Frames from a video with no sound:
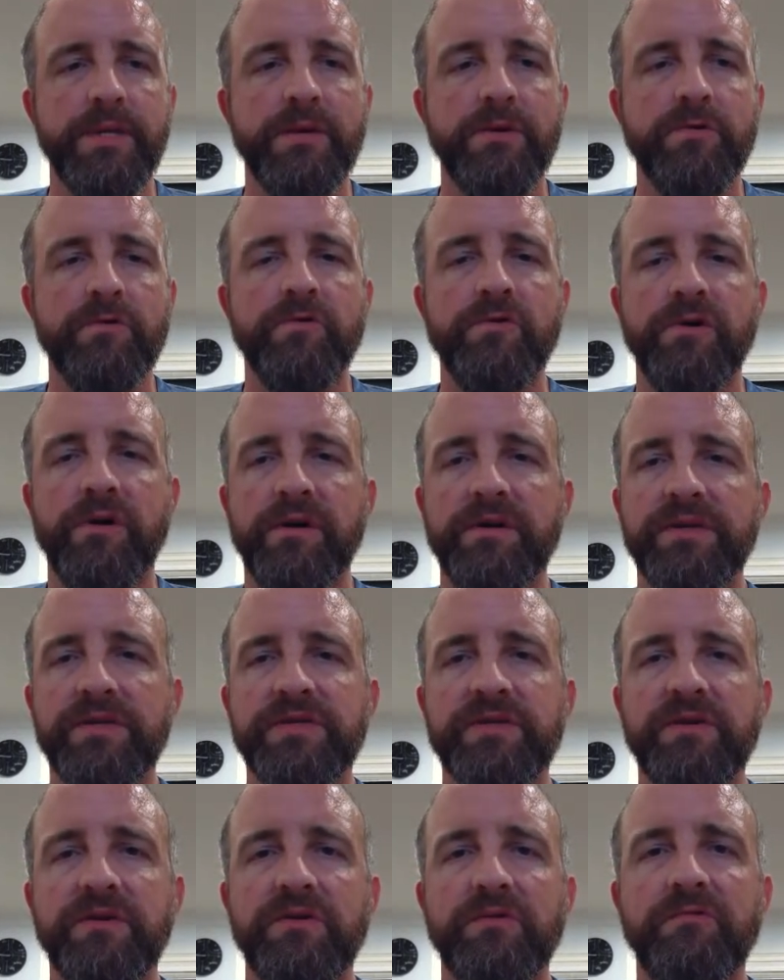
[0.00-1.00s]
cool.
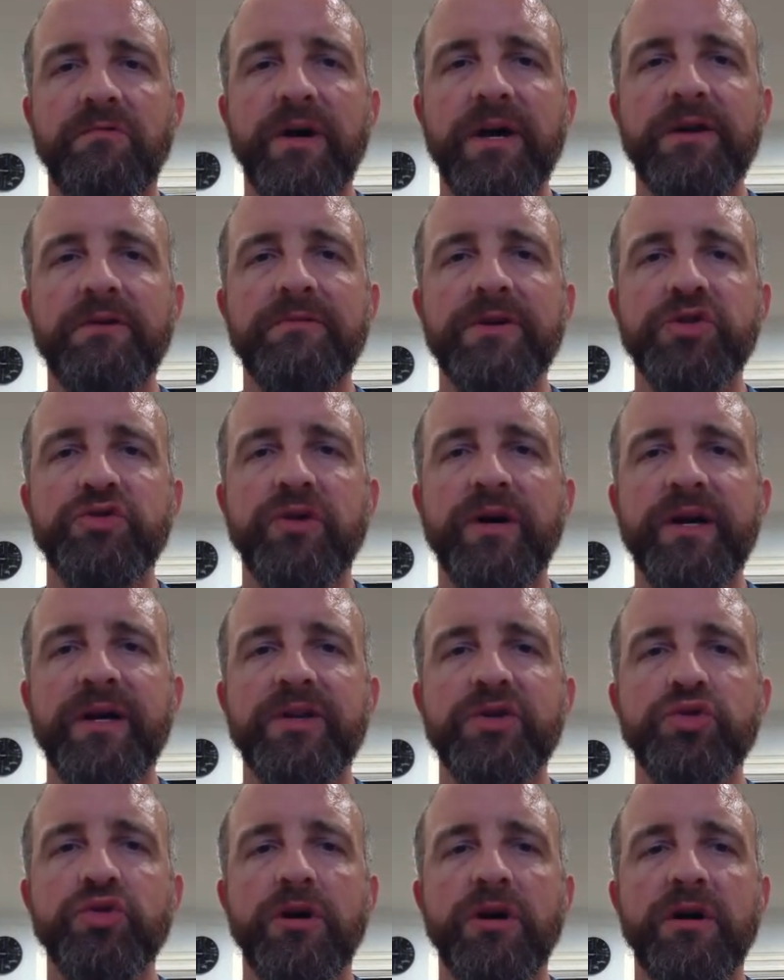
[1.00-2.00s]
So why don't we try and
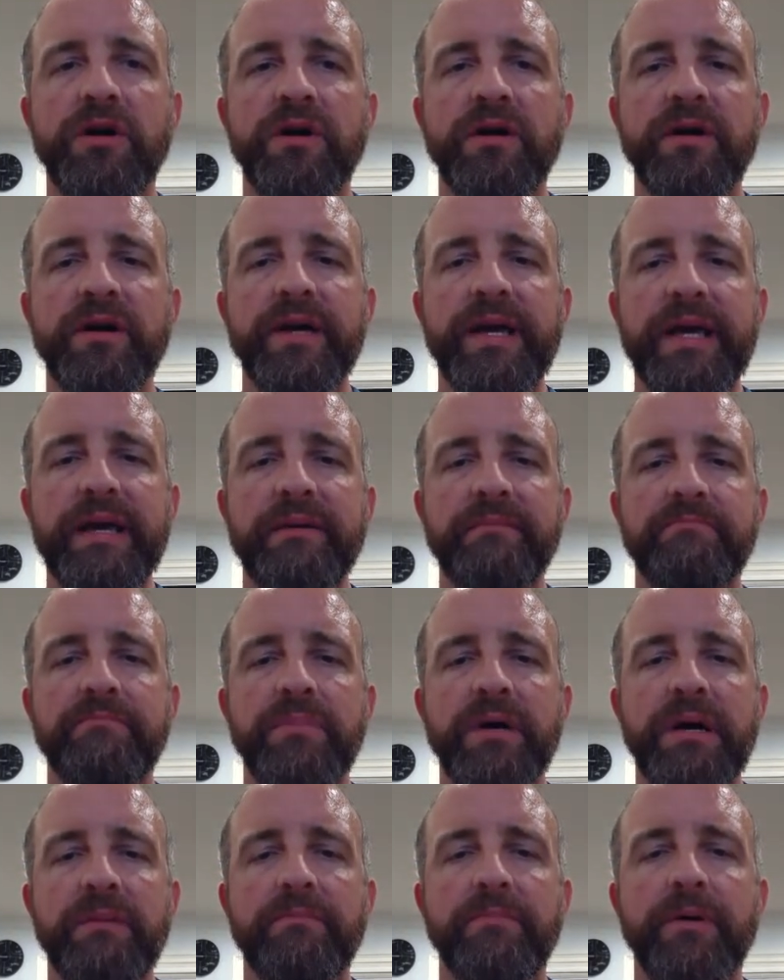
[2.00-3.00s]
draw a
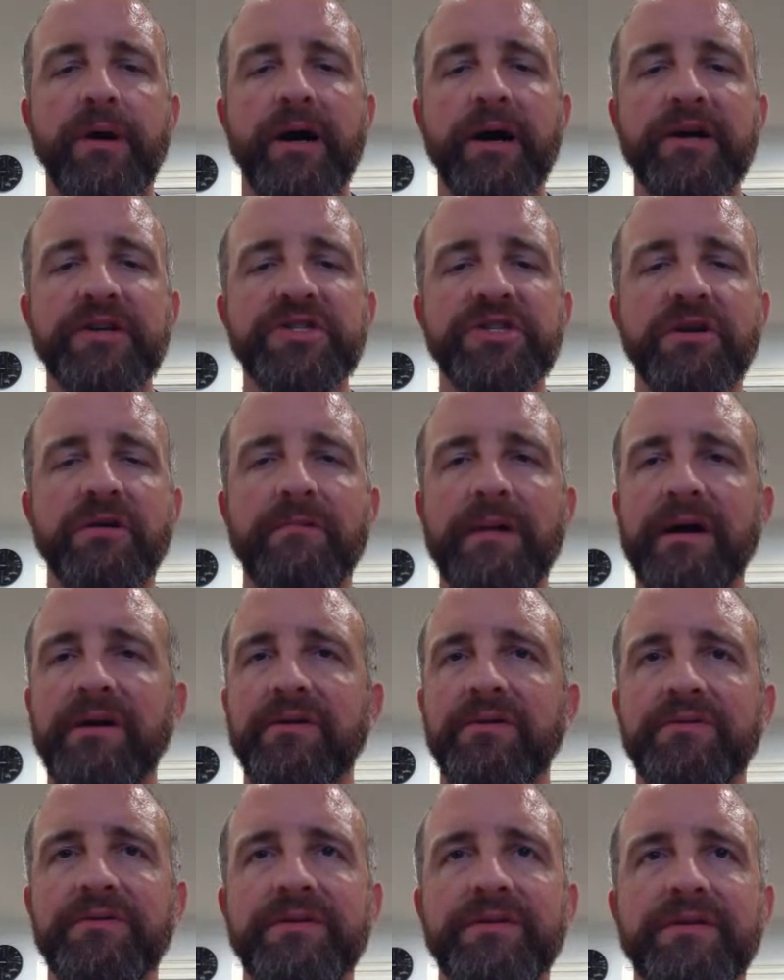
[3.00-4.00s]
box
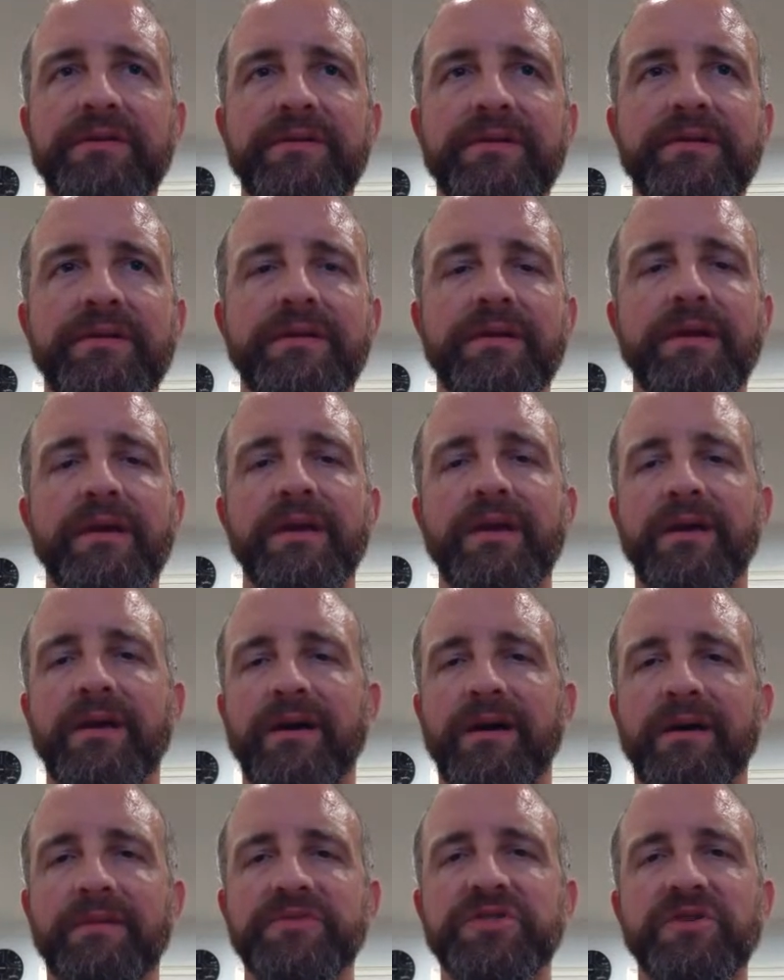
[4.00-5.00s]
around?
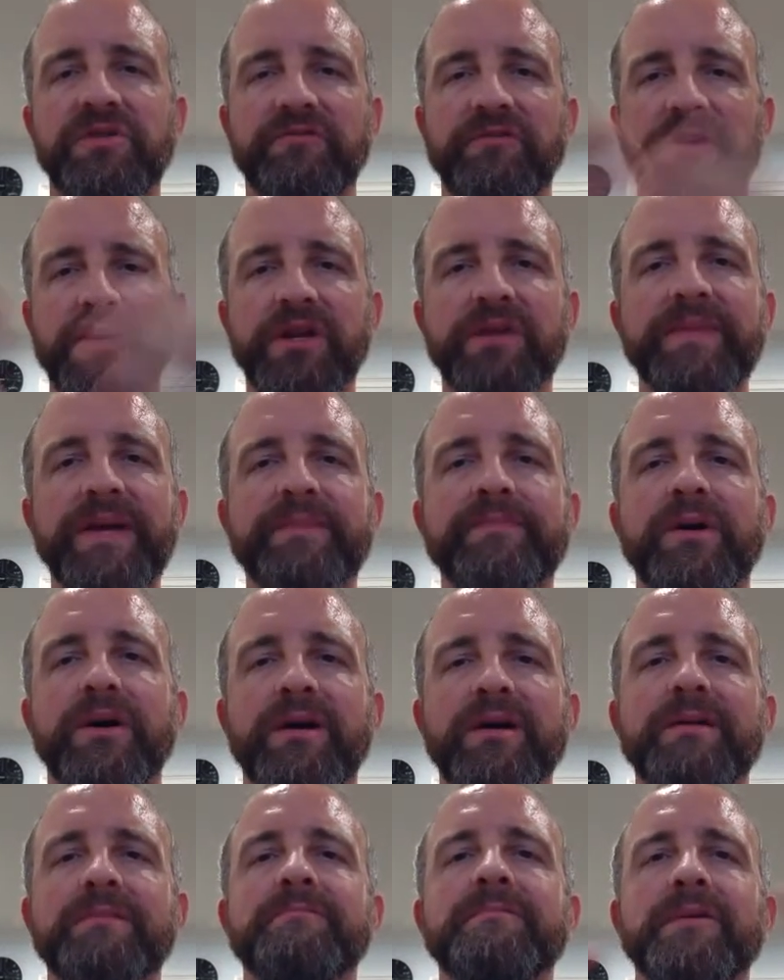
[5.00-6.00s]
So if we're gonna make
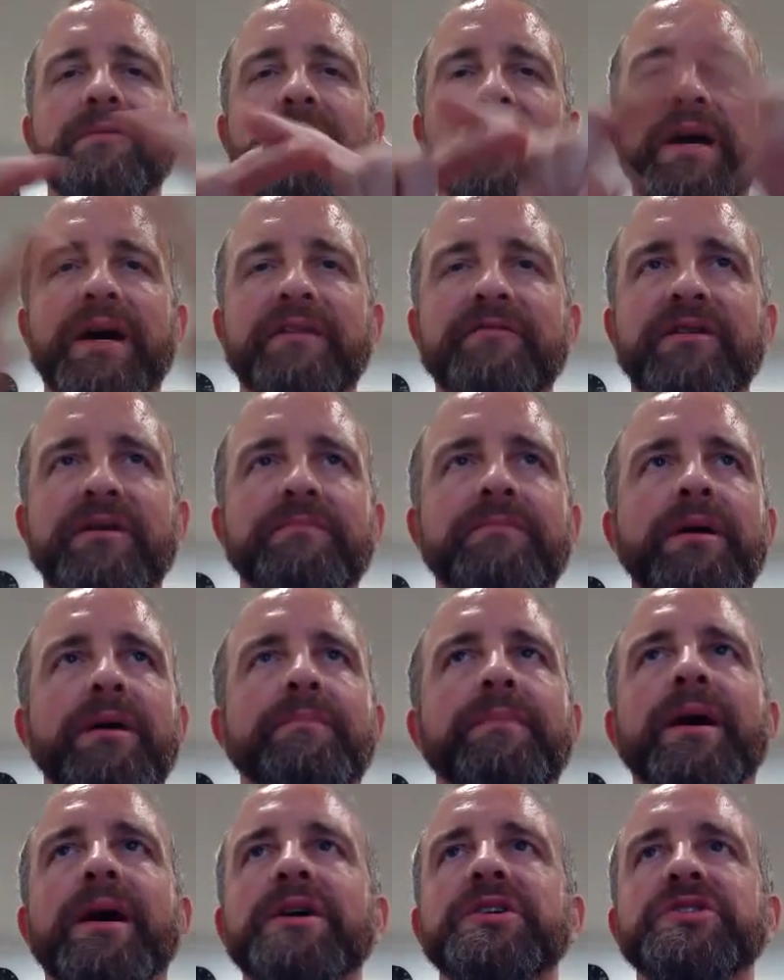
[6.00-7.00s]
Pong, we want to have a
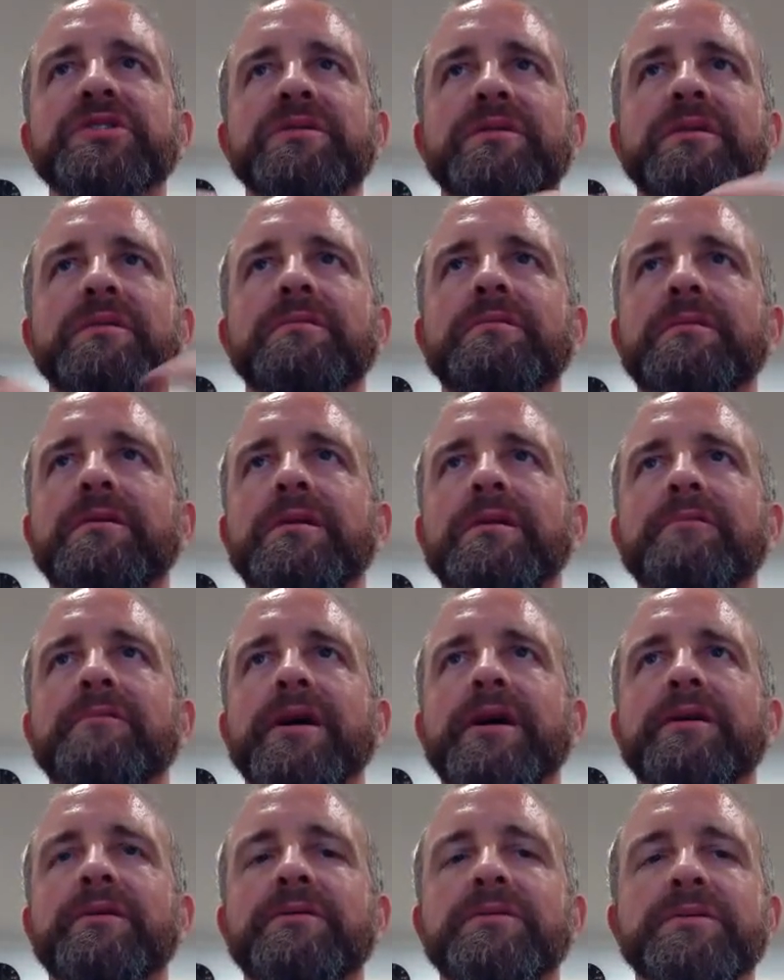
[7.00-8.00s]
box
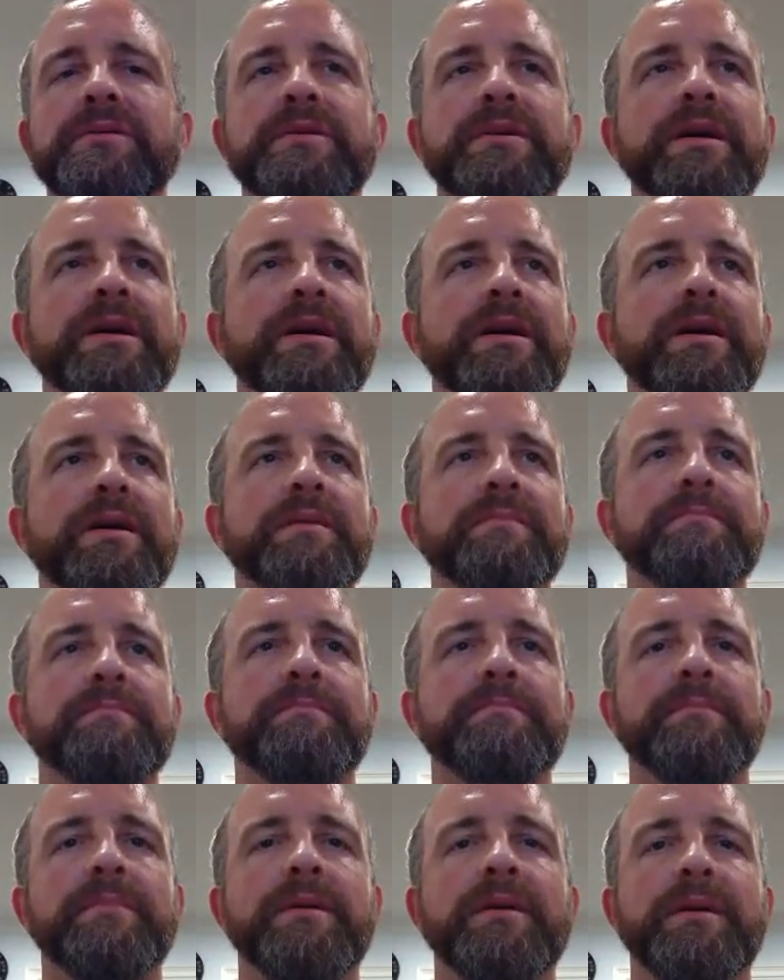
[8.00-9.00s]
around
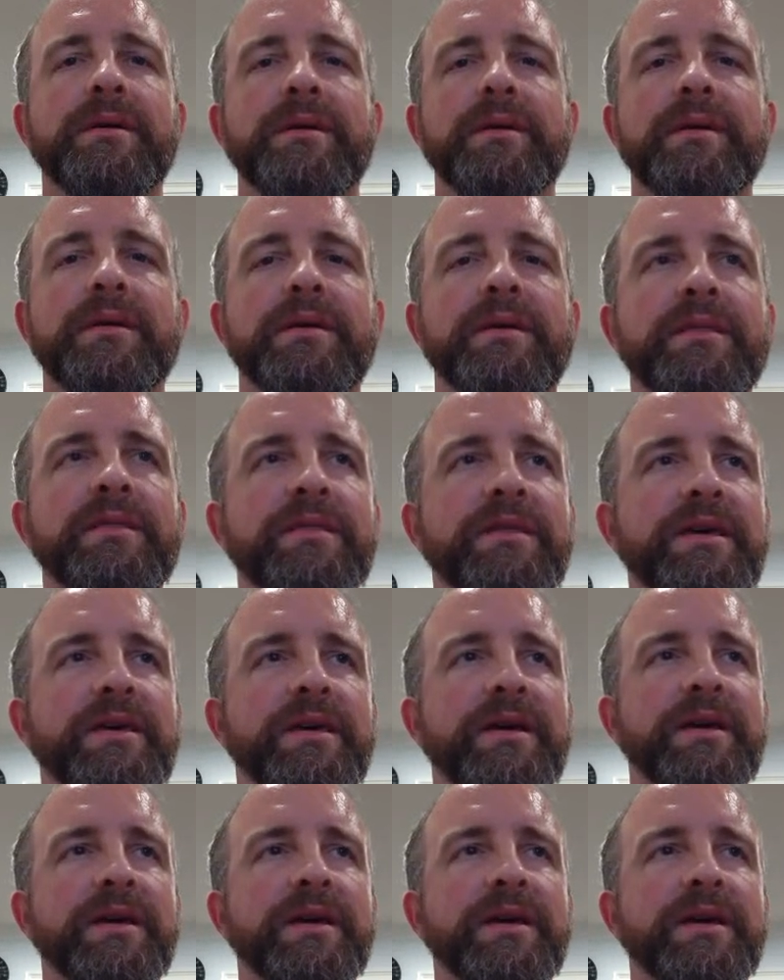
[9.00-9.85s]
the